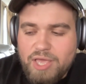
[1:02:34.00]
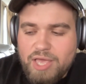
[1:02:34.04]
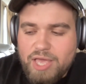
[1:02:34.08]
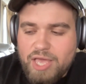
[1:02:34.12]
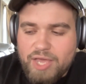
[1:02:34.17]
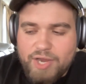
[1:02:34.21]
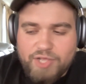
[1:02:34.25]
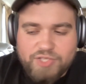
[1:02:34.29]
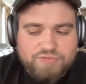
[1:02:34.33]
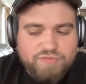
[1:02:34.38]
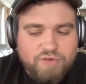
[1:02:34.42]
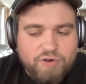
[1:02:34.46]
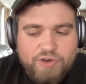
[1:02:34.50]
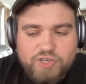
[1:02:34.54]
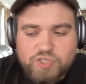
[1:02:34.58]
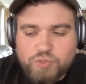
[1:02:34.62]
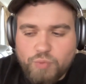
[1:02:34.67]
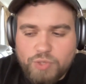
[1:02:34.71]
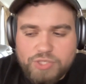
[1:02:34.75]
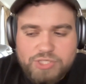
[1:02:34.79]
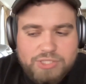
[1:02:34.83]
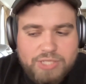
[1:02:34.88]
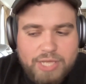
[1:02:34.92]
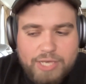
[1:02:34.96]
And as far as
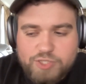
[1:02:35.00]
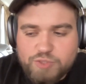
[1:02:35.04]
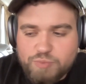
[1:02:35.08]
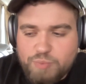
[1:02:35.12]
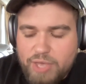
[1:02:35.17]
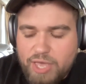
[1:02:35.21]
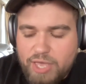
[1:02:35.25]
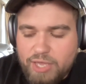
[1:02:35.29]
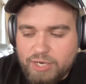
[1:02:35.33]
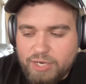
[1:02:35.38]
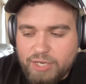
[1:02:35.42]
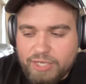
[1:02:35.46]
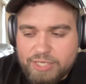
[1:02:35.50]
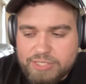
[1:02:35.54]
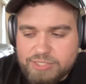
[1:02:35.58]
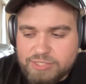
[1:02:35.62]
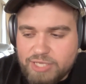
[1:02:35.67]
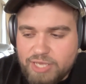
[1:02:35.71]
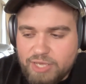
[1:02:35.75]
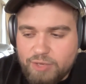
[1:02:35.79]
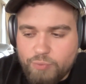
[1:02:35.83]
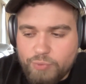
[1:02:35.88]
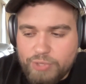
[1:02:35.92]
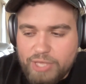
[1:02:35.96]
what's next, man, like I
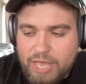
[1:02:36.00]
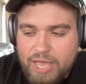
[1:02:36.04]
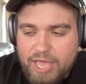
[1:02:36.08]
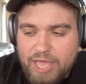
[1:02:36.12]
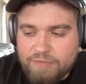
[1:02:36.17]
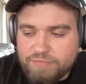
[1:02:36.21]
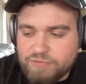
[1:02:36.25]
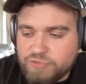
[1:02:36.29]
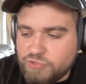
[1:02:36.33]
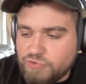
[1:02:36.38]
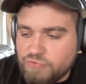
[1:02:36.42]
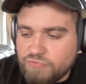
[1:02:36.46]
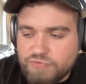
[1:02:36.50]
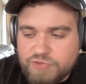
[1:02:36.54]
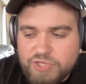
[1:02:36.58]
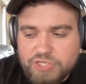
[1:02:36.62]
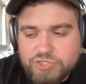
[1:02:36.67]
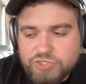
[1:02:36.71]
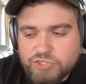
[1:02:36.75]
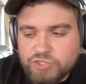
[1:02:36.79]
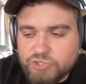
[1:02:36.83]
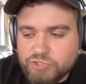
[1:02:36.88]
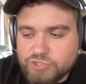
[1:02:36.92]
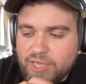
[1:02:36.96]
said, I have two
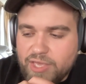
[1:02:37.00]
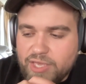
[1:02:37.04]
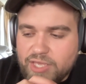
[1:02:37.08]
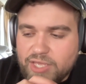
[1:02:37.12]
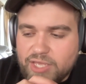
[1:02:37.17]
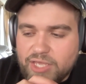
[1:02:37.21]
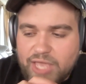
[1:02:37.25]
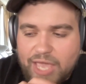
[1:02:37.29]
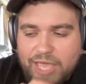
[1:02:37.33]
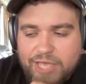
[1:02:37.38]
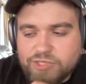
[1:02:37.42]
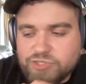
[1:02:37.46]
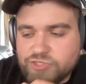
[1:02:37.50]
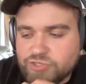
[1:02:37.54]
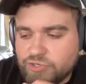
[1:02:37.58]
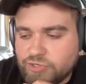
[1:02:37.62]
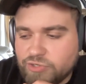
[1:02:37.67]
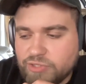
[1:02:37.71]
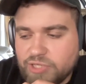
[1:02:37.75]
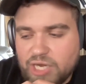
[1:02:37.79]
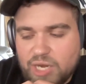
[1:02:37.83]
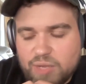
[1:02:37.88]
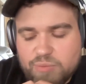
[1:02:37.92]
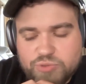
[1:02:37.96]
features, Gazer,
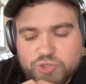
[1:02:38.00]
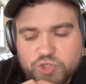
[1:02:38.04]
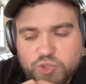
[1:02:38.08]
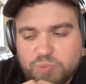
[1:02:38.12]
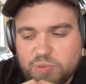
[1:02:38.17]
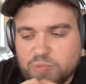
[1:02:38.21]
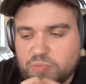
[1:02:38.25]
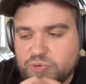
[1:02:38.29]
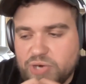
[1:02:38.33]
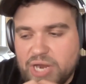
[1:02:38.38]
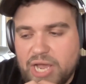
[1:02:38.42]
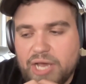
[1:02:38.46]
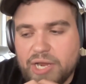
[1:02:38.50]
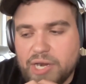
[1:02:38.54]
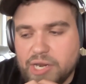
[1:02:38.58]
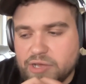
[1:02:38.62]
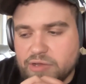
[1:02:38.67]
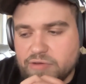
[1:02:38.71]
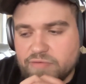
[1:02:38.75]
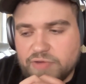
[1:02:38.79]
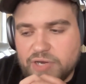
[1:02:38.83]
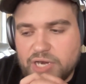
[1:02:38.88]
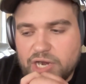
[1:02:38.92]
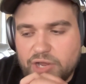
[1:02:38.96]
that I'm super proud of,
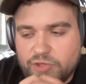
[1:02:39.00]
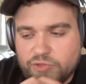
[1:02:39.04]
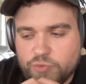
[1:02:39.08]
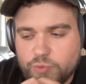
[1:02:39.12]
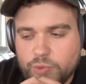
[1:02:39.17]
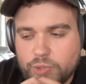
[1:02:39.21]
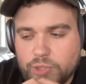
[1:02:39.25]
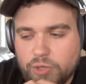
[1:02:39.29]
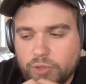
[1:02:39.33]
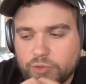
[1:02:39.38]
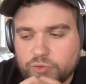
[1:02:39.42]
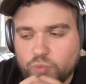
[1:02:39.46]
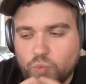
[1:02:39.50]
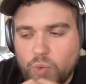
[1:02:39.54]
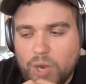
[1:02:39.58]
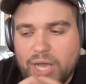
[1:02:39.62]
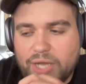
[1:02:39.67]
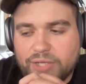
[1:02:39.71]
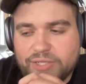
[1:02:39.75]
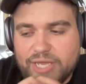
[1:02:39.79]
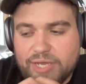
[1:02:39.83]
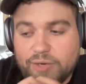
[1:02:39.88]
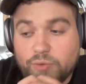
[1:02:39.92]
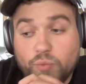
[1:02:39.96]
and another one called Wild
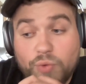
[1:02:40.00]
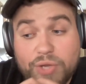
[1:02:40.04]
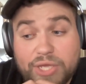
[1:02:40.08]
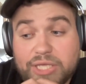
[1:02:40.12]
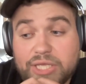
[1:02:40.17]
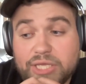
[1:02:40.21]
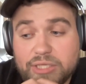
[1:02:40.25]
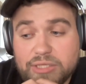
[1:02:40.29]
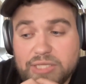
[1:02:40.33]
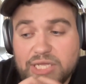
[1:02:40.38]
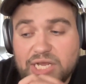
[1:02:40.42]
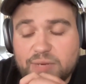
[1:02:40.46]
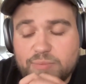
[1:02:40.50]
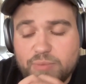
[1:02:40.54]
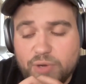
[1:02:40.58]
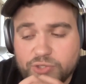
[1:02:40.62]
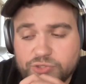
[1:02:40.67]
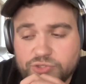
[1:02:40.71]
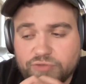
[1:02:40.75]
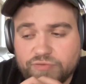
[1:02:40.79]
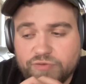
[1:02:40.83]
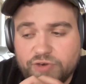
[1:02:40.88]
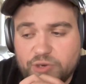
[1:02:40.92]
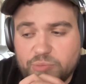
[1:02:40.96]
Ed and Wicked that I'm also
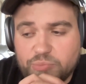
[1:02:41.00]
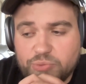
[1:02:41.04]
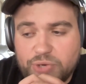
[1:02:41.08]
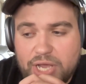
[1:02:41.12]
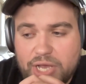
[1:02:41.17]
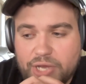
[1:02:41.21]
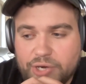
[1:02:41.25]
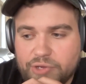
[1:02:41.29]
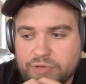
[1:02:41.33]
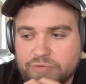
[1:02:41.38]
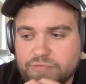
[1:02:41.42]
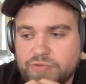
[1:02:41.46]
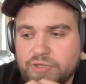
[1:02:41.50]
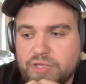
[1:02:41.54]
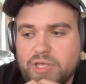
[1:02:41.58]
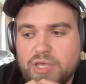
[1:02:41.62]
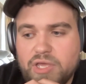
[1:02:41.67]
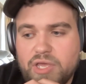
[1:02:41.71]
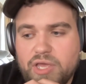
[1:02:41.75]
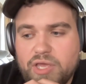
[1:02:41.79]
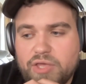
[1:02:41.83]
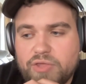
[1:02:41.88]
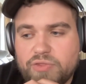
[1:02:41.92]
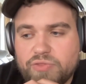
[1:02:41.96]
very proud of.
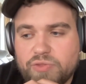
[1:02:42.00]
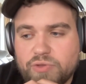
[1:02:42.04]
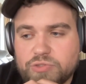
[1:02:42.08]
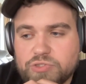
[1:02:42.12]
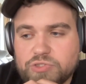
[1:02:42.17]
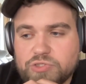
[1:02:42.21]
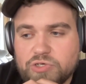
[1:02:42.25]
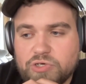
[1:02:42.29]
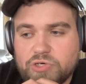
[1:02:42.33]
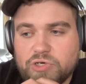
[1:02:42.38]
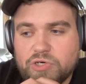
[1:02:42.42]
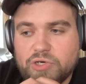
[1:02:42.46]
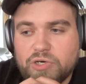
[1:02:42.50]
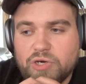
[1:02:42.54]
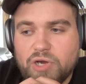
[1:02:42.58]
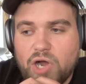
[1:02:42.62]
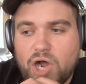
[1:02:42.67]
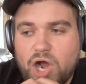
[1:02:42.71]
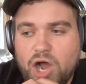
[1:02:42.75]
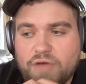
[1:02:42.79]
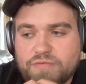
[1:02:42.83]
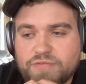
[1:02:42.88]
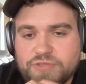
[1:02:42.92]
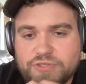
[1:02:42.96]
Those are
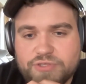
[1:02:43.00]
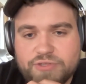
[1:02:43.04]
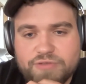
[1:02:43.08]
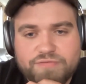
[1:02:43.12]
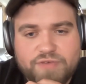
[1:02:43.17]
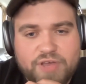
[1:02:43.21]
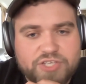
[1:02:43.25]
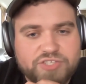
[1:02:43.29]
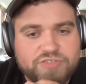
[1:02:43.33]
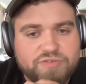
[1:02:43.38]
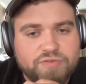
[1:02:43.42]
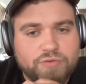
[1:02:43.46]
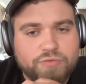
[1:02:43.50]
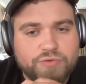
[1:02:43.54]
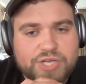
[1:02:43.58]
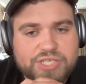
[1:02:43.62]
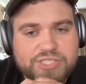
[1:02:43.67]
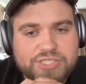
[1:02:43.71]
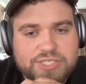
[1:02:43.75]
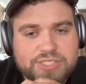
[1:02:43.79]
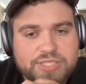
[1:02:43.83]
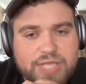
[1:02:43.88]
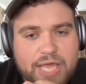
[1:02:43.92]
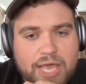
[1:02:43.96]
off to the festival
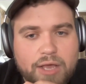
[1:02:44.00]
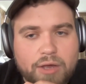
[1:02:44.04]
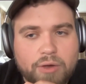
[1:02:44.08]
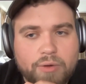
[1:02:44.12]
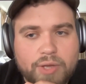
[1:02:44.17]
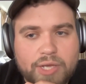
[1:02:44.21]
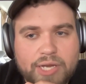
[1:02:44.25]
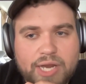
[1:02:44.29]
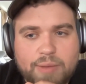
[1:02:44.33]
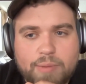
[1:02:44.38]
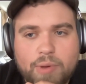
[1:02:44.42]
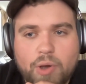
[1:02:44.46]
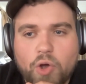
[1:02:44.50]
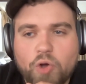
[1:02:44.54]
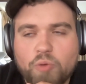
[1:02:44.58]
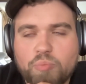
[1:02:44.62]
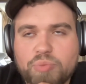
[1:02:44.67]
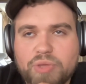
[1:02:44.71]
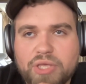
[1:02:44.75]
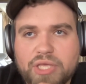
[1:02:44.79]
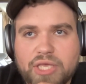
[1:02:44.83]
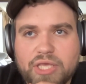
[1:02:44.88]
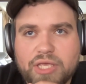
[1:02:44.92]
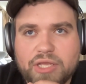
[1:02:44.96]
races now, and I'm
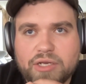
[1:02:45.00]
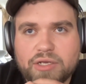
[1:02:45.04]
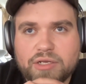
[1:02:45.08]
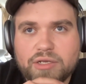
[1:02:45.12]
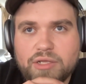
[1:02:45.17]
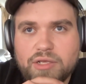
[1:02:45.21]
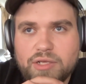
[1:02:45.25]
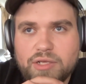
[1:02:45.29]
hoping in